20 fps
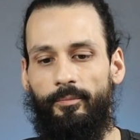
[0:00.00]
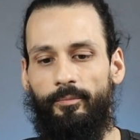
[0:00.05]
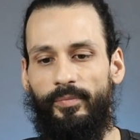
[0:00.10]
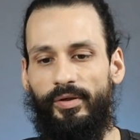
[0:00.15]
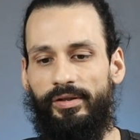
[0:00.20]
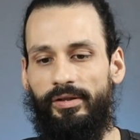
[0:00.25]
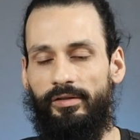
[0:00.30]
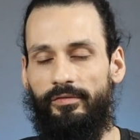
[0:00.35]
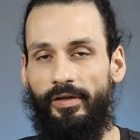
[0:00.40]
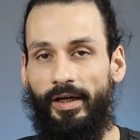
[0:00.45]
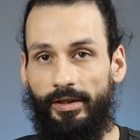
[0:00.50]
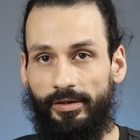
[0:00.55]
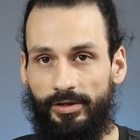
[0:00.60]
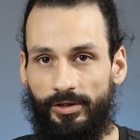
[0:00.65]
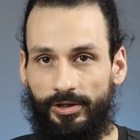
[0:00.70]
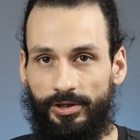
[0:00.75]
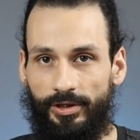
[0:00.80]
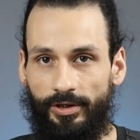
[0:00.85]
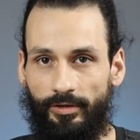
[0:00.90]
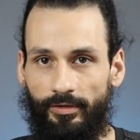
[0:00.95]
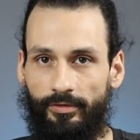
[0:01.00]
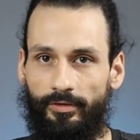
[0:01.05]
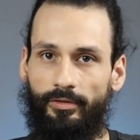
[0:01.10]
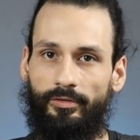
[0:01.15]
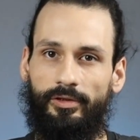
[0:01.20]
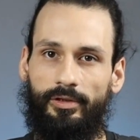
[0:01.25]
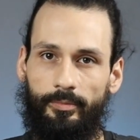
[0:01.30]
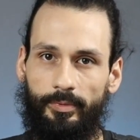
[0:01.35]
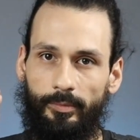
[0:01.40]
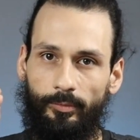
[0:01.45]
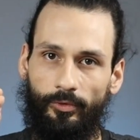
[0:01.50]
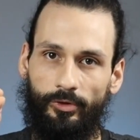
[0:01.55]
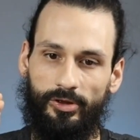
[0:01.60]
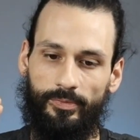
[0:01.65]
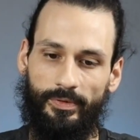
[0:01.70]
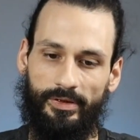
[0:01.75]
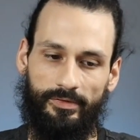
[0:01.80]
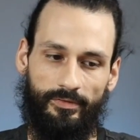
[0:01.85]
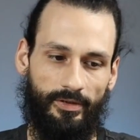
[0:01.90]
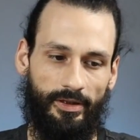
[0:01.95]
But the advantage here, and they're a little bit more
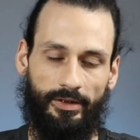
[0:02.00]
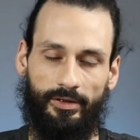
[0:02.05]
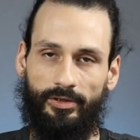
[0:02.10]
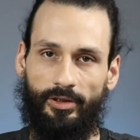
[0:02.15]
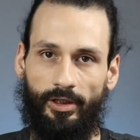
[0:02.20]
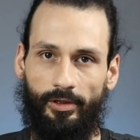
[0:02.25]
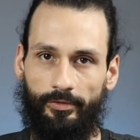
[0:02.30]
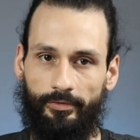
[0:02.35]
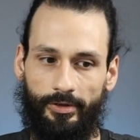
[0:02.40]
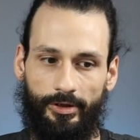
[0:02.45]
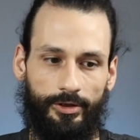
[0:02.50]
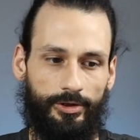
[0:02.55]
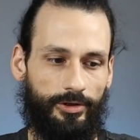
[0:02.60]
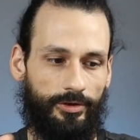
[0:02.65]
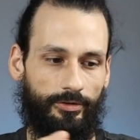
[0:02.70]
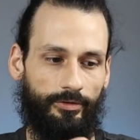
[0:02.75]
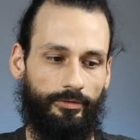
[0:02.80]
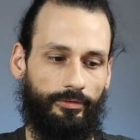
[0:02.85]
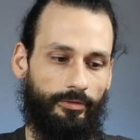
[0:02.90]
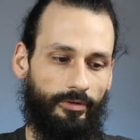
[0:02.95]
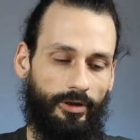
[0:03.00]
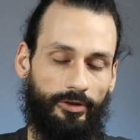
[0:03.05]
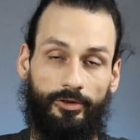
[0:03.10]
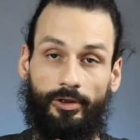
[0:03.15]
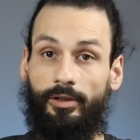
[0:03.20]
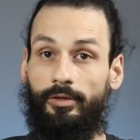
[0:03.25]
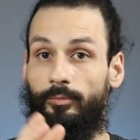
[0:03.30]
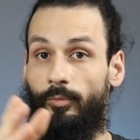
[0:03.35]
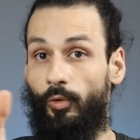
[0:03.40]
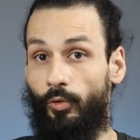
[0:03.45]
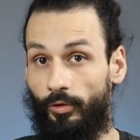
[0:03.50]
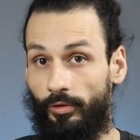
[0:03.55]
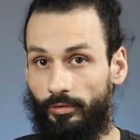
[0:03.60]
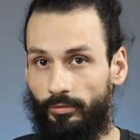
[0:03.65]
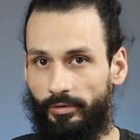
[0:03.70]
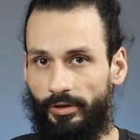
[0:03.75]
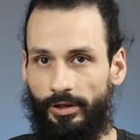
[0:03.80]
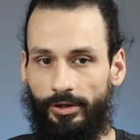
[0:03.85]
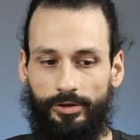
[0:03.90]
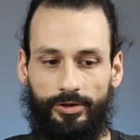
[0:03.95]
expensive, like $1 each, so $1 more
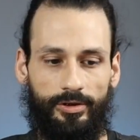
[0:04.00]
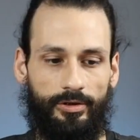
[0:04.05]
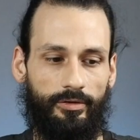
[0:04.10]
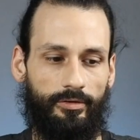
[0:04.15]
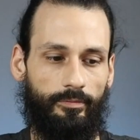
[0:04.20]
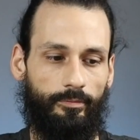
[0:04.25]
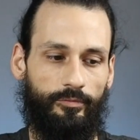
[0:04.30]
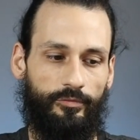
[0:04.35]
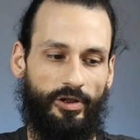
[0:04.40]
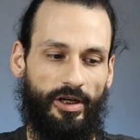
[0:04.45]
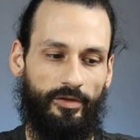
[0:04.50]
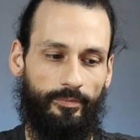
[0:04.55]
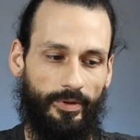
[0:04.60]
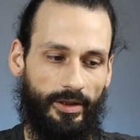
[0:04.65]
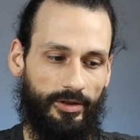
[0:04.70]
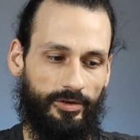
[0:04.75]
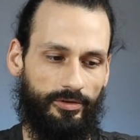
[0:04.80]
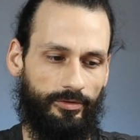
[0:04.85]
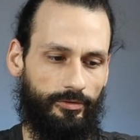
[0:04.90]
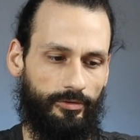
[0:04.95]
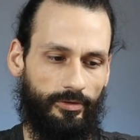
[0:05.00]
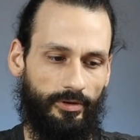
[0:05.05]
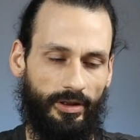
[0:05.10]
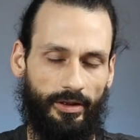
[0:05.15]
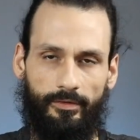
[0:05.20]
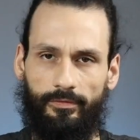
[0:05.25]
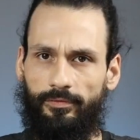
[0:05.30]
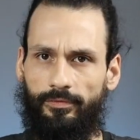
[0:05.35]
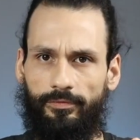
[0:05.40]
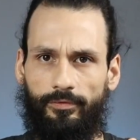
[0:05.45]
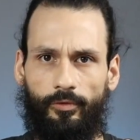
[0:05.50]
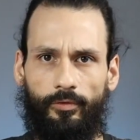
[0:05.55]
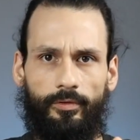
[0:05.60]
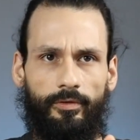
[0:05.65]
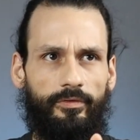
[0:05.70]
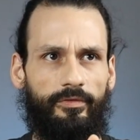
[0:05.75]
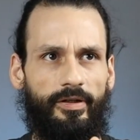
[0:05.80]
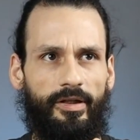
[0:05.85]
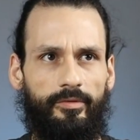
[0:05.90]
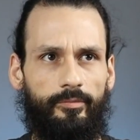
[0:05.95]
each. Draft packs are usually like $4
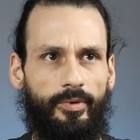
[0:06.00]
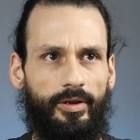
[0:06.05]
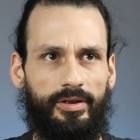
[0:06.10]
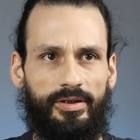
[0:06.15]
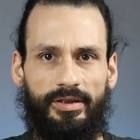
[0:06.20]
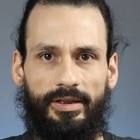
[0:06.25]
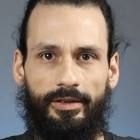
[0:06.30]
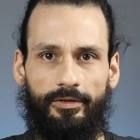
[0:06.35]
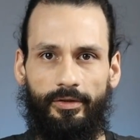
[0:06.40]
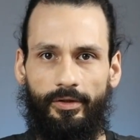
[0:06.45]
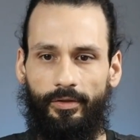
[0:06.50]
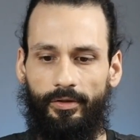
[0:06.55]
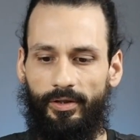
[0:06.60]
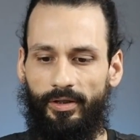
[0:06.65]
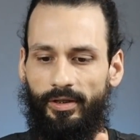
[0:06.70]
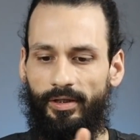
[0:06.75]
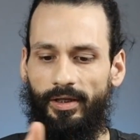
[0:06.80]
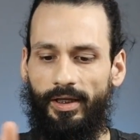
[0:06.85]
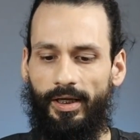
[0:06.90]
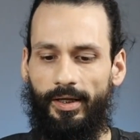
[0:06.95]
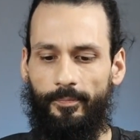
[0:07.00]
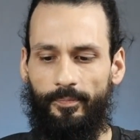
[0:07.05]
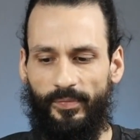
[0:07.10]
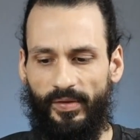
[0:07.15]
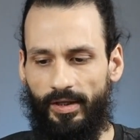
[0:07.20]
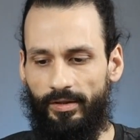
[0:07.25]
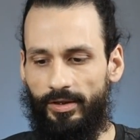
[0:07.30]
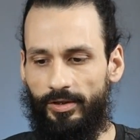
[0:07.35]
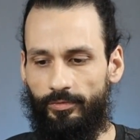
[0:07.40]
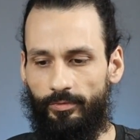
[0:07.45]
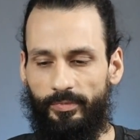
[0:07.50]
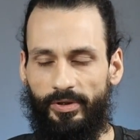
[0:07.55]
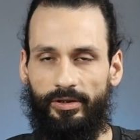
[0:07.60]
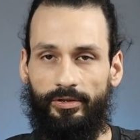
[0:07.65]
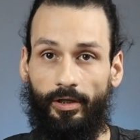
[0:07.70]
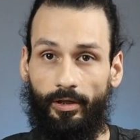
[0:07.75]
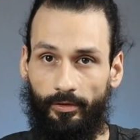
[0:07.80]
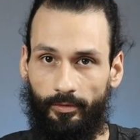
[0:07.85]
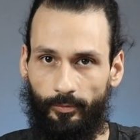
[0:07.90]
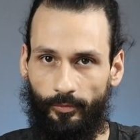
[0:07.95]
or $5 now, I think. And these would be
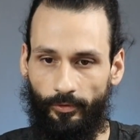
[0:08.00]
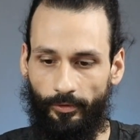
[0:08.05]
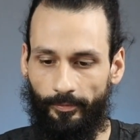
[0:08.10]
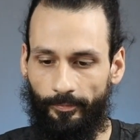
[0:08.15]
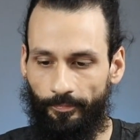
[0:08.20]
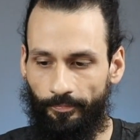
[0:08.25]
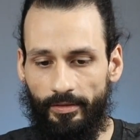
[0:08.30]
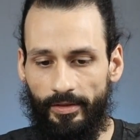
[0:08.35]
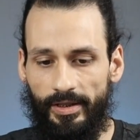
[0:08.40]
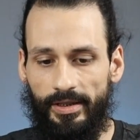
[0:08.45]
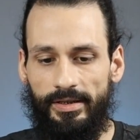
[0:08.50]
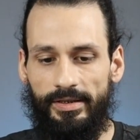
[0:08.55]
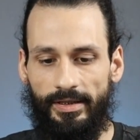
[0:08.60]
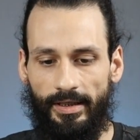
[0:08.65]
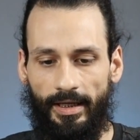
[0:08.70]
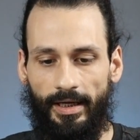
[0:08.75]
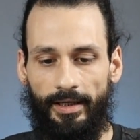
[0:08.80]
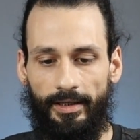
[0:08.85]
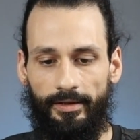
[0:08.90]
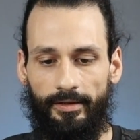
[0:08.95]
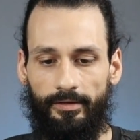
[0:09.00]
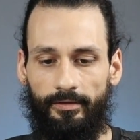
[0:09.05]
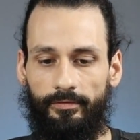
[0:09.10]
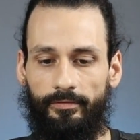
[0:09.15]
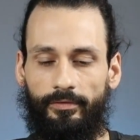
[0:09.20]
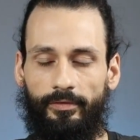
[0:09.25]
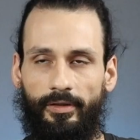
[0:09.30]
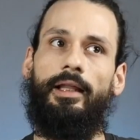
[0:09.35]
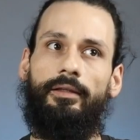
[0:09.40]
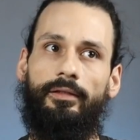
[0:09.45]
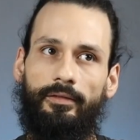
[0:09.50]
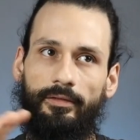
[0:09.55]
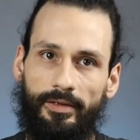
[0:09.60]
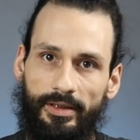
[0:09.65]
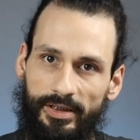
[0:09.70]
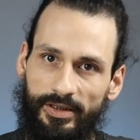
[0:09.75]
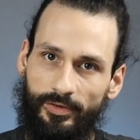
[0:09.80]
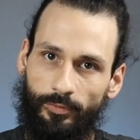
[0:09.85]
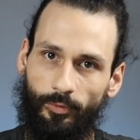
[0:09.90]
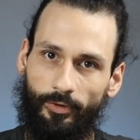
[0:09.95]
$1 more. These have at
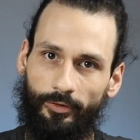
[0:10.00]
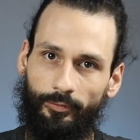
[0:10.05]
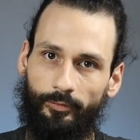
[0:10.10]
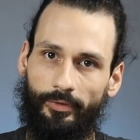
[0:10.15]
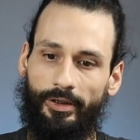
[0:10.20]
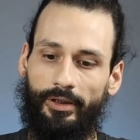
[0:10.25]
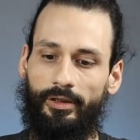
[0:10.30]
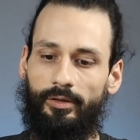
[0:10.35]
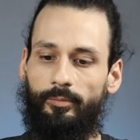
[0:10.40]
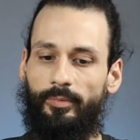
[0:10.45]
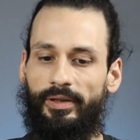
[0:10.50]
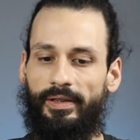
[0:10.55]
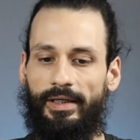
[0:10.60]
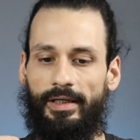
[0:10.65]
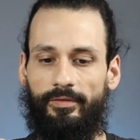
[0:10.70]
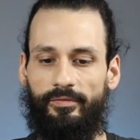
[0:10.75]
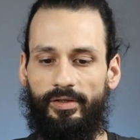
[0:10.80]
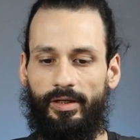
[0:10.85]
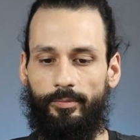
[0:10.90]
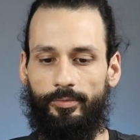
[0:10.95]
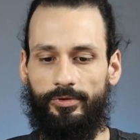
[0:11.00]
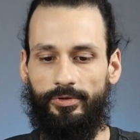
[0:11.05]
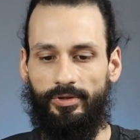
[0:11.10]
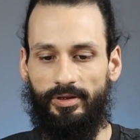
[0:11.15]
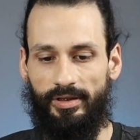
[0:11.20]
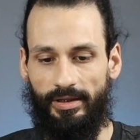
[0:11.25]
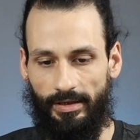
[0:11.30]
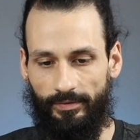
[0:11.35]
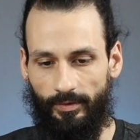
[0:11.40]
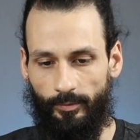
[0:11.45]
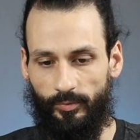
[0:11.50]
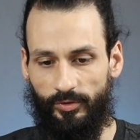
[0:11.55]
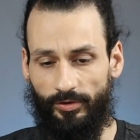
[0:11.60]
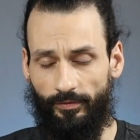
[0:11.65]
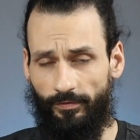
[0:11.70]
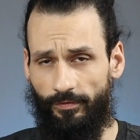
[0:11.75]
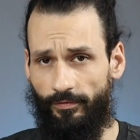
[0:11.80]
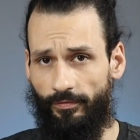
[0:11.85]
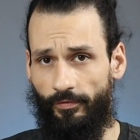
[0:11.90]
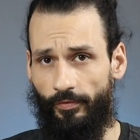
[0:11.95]
least 1 rare, but have the opportunity to have up to
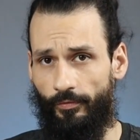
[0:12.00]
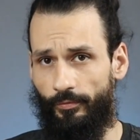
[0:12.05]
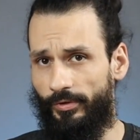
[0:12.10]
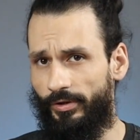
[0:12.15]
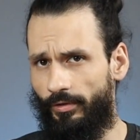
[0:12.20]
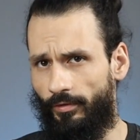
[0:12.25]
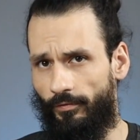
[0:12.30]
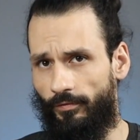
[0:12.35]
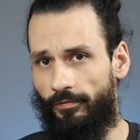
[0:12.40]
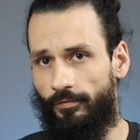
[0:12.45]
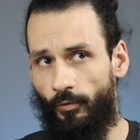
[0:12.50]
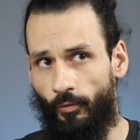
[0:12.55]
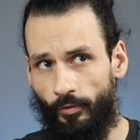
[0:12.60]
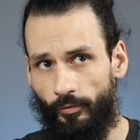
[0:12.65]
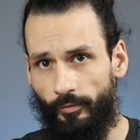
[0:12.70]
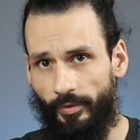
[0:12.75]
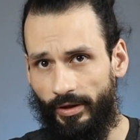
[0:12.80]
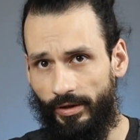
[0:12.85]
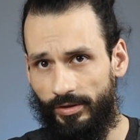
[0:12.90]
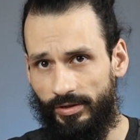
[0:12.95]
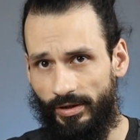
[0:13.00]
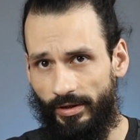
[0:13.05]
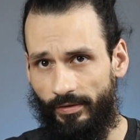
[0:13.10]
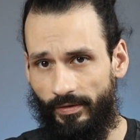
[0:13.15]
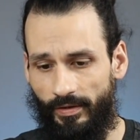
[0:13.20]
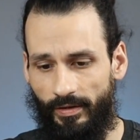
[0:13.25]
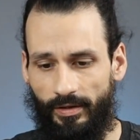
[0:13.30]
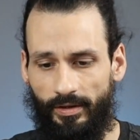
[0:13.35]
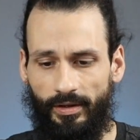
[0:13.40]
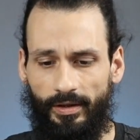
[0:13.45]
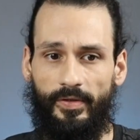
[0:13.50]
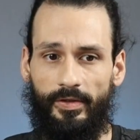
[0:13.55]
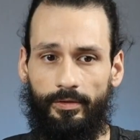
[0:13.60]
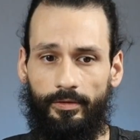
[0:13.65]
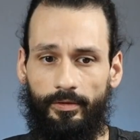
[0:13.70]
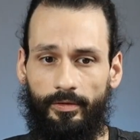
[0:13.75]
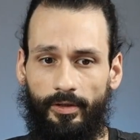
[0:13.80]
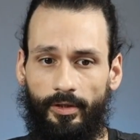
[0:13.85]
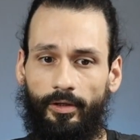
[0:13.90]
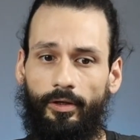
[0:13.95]
3 or 4 rares, I think.
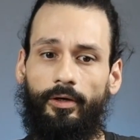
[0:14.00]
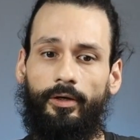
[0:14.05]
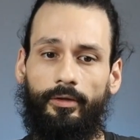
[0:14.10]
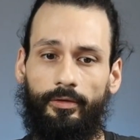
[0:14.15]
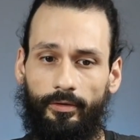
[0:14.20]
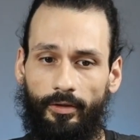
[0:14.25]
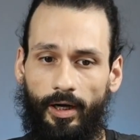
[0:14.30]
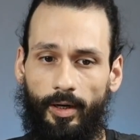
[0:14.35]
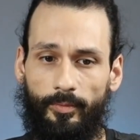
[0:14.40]
There are